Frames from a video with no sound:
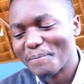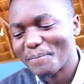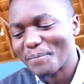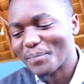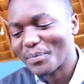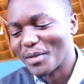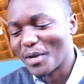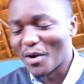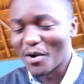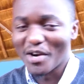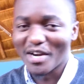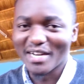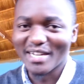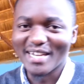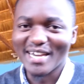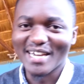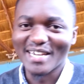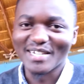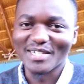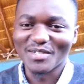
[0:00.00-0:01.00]
Alright
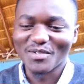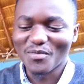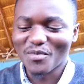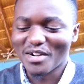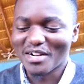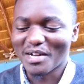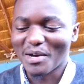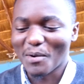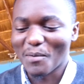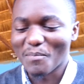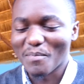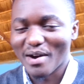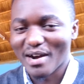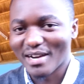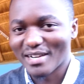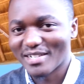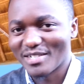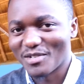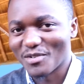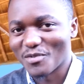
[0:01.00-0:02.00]
guys, welcome
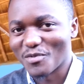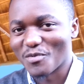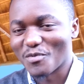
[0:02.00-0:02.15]
back to